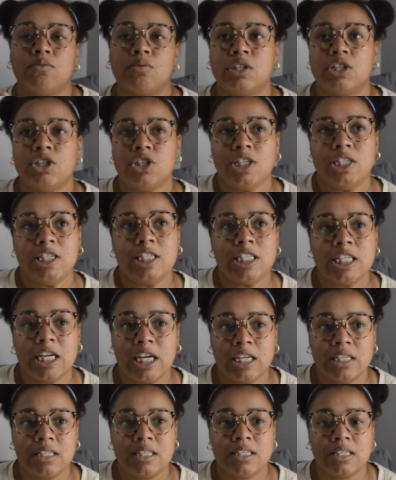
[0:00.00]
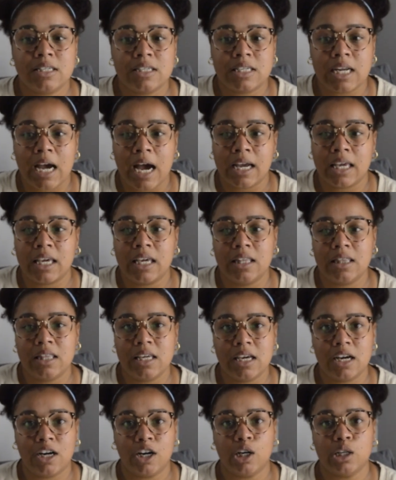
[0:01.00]
what she says, stacking
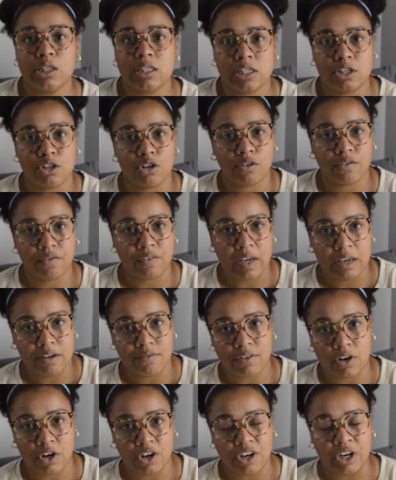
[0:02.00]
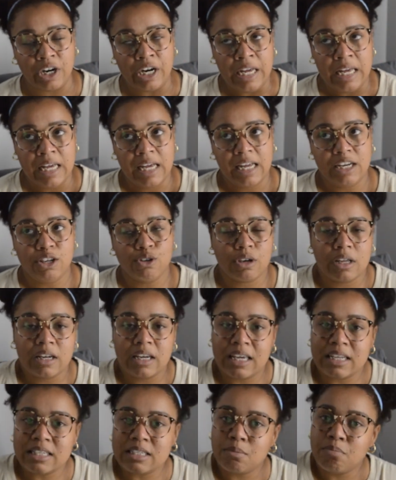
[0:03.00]
the odds in your favor, and you can
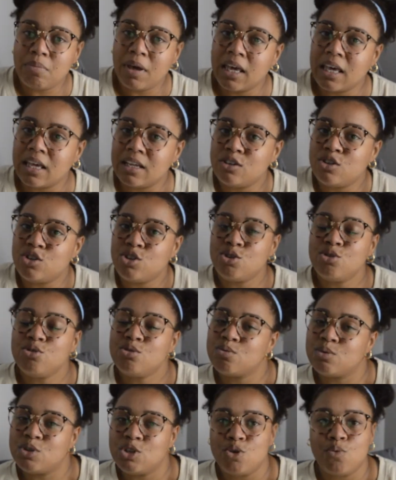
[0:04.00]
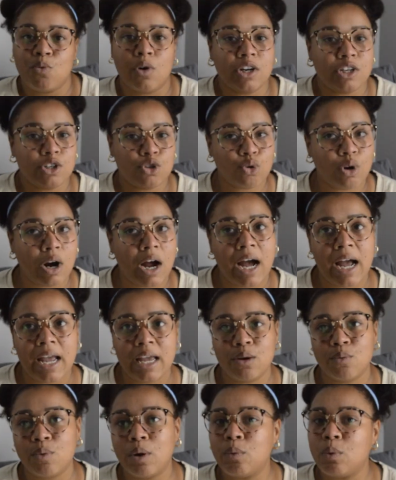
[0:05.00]
get to pick and choose what you want to try
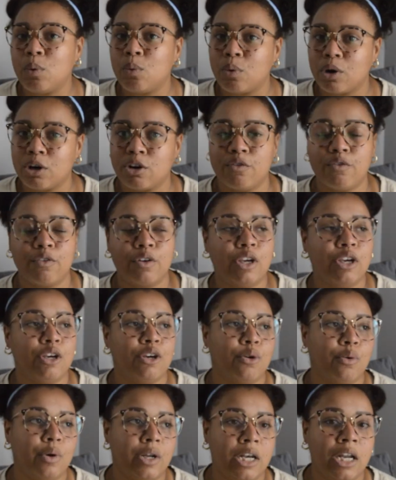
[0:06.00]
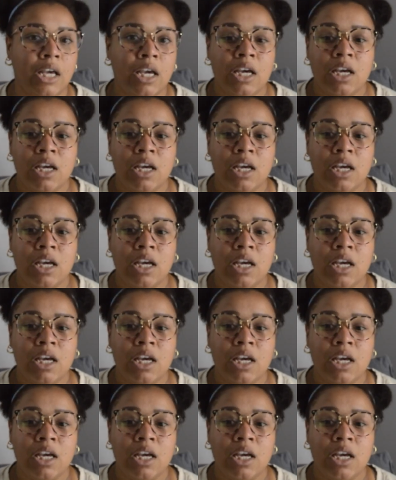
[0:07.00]
and what will work for you. And